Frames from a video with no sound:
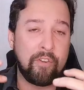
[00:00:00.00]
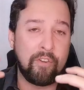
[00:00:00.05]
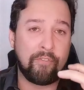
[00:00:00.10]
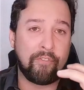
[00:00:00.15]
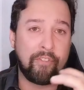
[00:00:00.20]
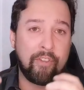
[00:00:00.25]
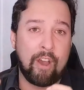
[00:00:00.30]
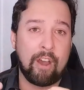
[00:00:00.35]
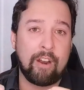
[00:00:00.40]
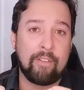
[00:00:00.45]

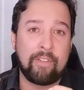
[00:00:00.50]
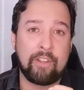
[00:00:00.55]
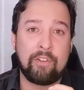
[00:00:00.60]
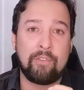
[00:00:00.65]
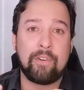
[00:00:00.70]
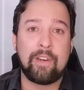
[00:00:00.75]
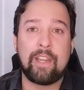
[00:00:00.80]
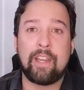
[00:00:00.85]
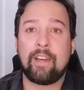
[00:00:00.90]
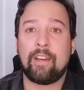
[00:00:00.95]
you've thought of that
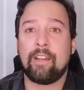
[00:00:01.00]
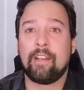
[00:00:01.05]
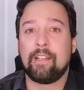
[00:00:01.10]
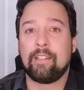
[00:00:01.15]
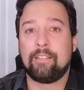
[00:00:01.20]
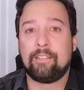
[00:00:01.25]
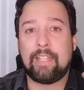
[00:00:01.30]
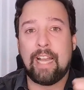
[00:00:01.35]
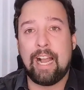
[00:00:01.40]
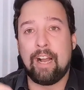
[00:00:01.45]
you need
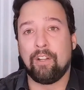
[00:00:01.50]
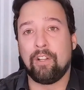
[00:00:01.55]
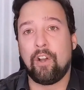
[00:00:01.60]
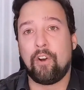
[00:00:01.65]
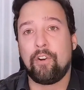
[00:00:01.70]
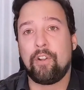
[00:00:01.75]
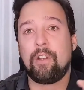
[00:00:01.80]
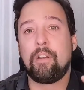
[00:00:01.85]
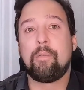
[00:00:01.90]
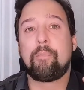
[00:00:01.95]

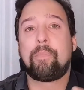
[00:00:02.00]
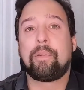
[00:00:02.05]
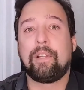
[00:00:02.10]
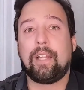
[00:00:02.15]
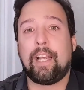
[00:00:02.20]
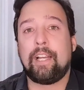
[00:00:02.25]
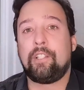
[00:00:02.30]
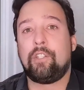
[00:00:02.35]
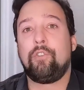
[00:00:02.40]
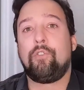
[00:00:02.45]
downloaded,
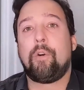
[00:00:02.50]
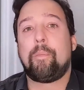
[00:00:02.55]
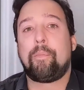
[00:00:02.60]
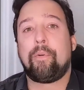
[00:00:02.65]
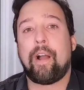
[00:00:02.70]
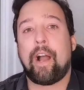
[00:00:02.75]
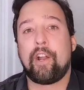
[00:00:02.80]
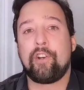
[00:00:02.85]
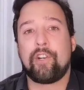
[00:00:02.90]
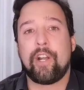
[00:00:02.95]
placed into a
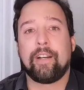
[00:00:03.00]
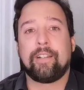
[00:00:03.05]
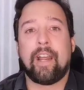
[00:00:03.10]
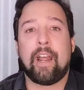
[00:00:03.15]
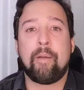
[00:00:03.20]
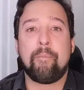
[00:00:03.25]
project,